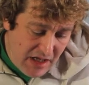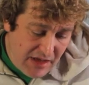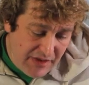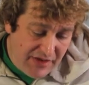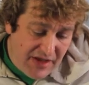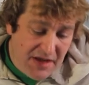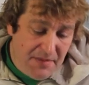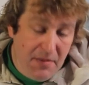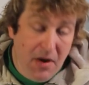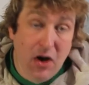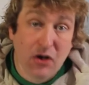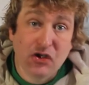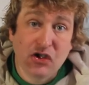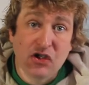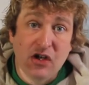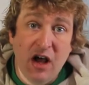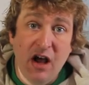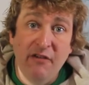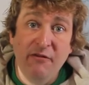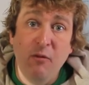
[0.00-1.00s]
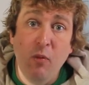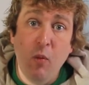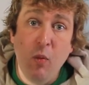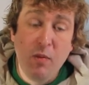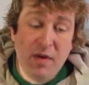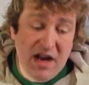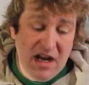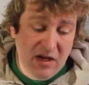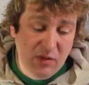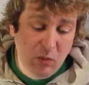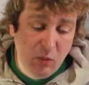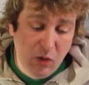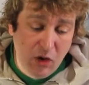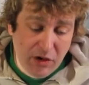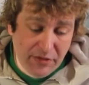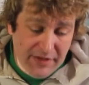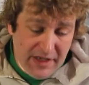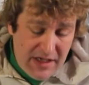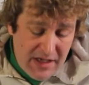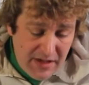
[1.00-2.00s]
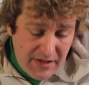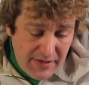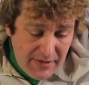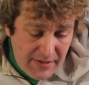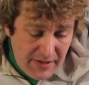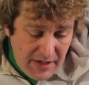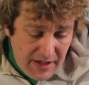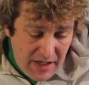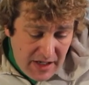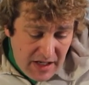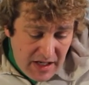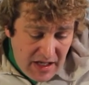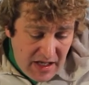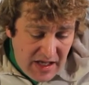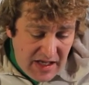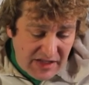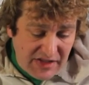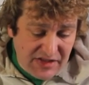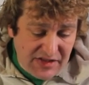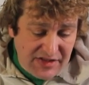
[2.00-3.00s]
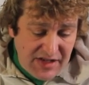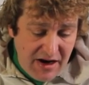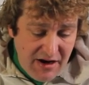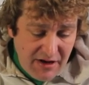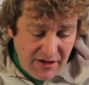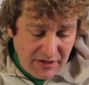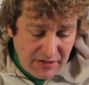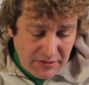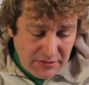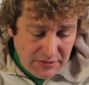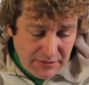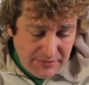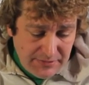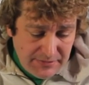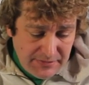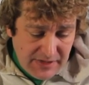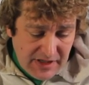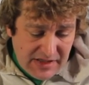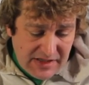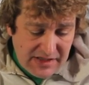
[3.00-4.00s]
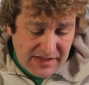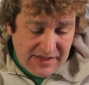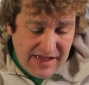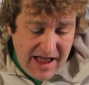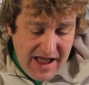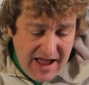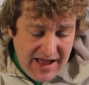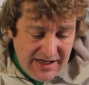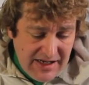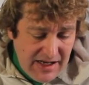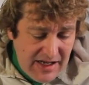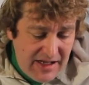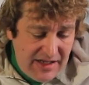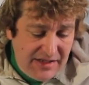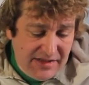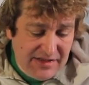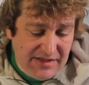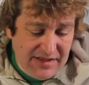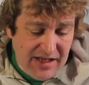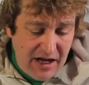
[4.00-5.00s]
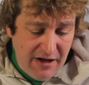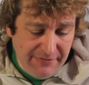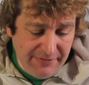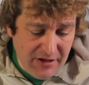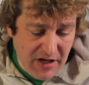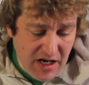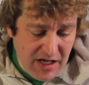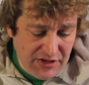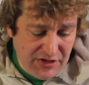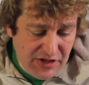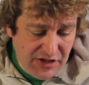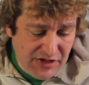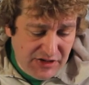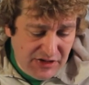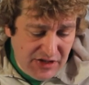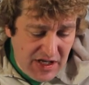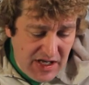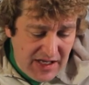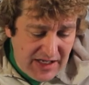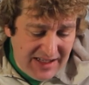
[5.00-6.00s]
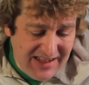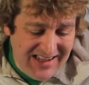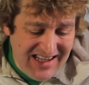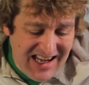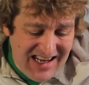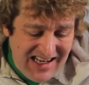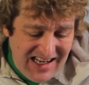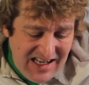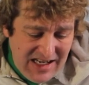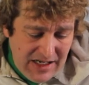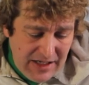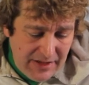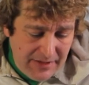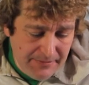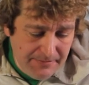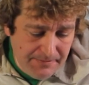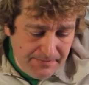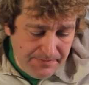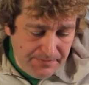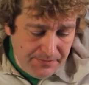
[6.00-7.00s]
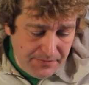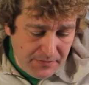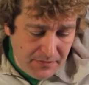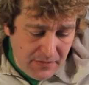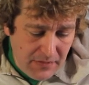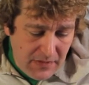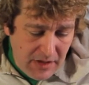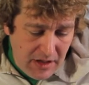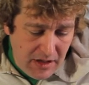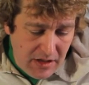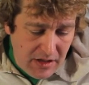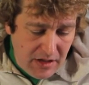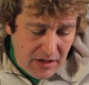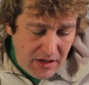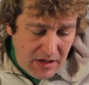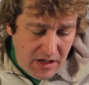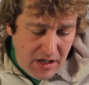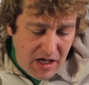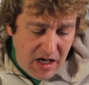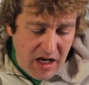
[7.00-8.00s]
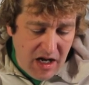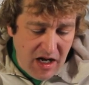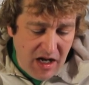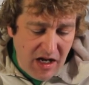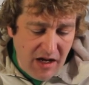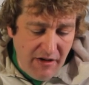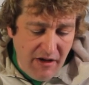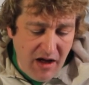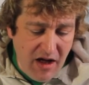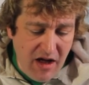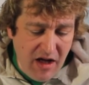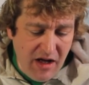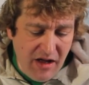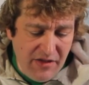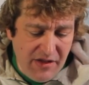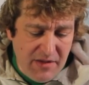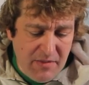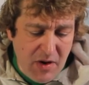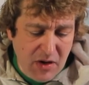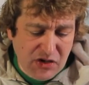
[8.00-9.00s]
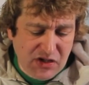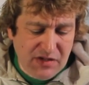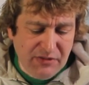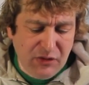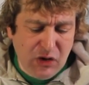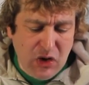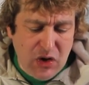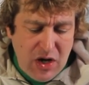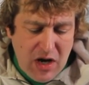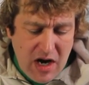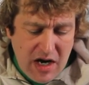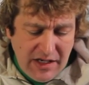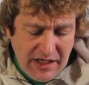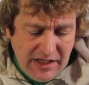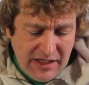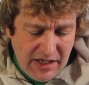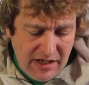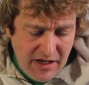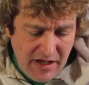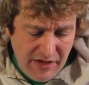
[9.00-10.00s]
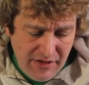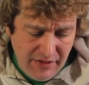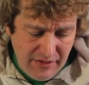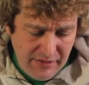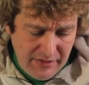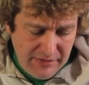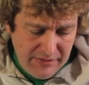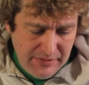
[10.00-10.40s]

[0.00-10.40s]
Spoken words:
The emotion of being worthy, hysterical, sad, self-conscious, giddy. The emotion of conning another,